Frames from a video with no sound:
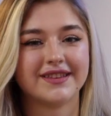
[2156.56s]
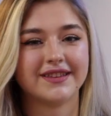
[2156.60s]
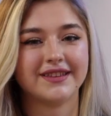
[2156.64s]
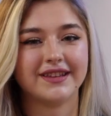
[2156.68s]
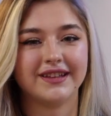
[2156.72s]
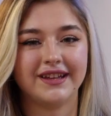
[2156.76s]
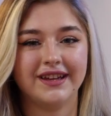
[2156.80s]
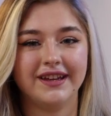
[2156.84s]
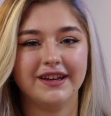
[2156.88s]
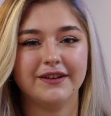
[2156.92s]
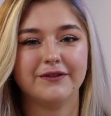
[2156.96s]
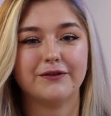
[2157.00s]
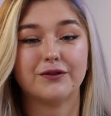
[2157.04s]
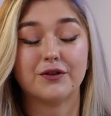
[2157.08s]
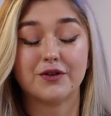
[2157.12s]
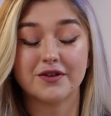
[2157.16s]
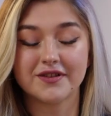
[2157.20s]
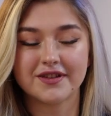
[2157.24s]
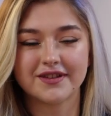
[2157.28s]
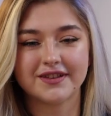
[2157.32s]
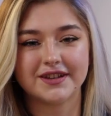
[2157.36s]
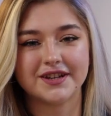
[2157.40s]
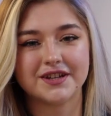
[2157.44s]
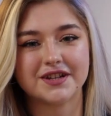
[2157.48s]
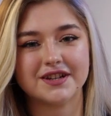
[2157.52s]
the 4th
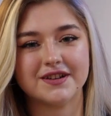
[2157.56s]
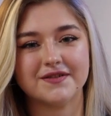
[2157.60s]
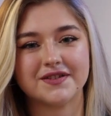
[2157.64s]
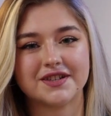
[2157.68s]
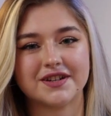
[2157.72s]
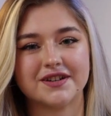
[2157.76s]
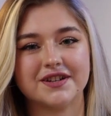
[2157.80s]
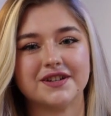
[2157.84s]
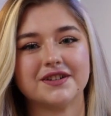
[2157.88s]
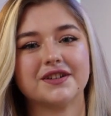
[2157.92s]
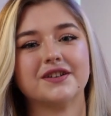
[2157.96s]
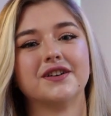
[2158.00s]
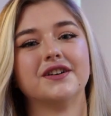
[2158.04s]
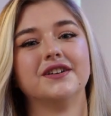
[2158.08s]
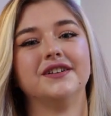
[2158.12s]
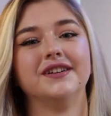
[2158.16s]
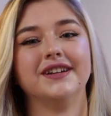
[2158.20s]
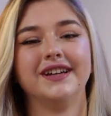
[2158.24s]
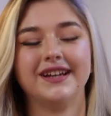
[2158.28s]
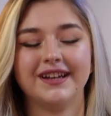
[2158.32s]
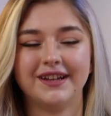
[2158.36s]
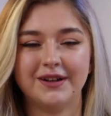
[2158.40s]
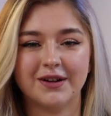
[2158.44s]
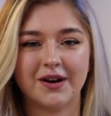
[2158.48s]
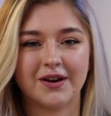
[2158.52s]
edition of SURGICON
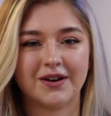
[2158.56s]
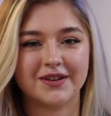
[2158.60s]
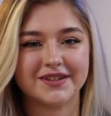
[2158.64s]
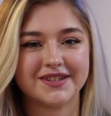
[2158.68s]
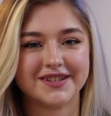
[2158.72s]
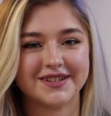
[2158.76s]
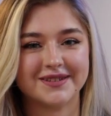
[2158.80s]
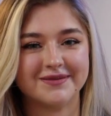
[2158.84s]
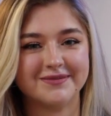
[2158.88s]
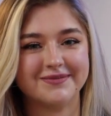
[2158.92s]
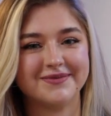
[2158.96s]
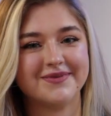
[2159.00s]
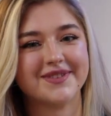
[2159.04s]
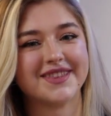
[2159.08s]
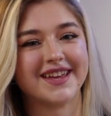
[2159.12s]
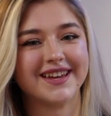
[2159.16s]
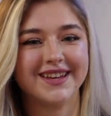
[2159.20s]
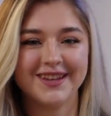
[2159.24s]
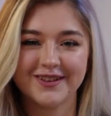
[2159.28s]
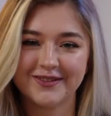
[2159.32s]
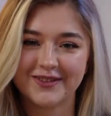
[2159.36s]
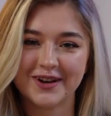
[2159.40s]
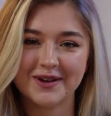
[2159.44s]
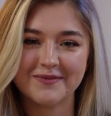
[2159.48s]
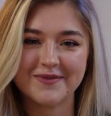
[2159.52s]
in autumn. Thank
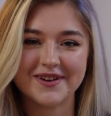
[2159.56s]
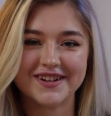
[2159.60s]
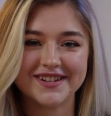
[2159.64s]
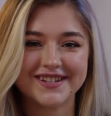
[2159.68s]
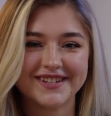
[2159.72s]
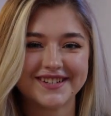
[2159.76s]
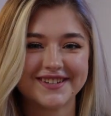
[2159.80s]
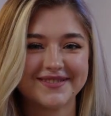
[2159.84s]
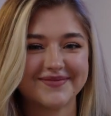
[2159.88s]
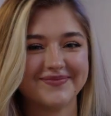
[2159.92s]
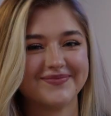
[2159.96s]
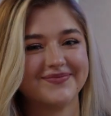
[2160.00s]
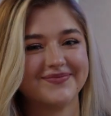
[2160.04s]
you very much.